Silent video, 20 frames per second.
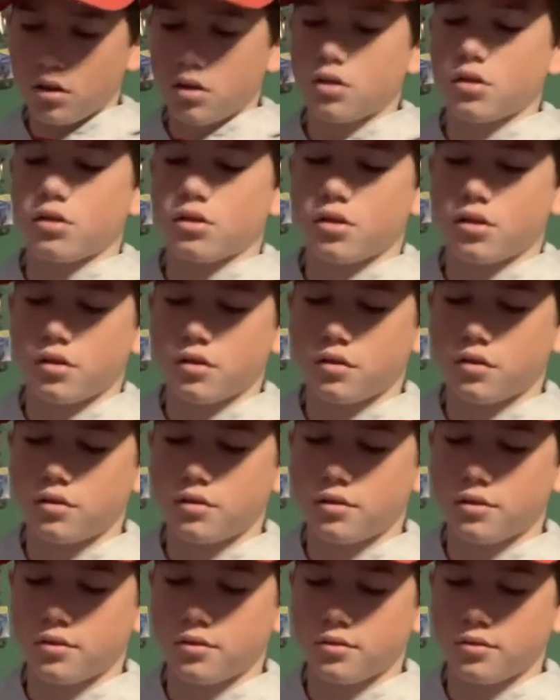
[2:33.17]
because
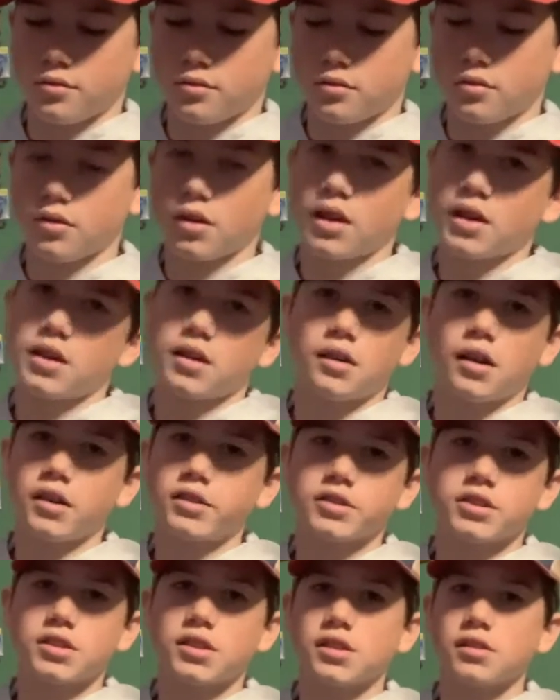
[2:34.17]
I
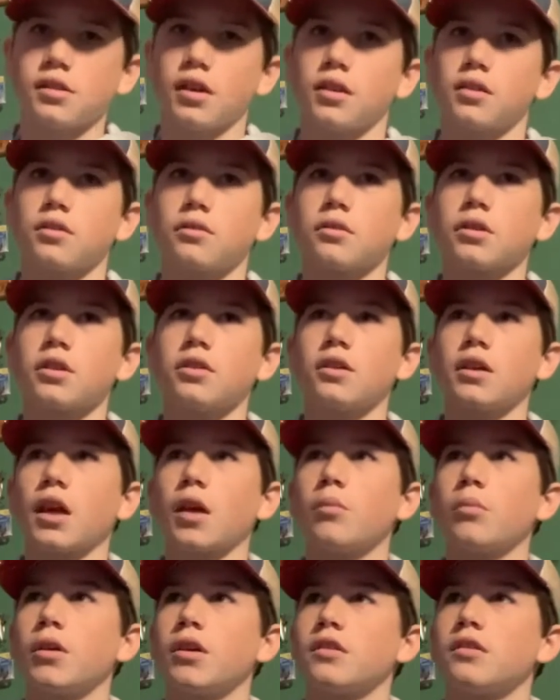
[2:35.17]
just didn't like the reel. It kept
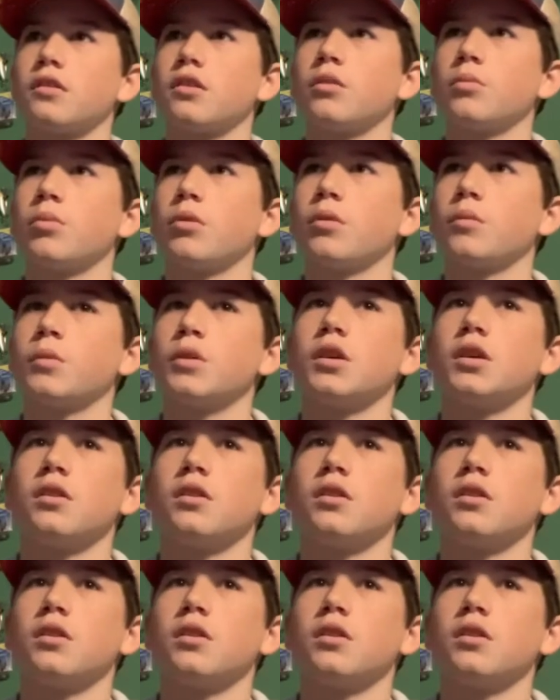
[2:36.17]
messing up on me.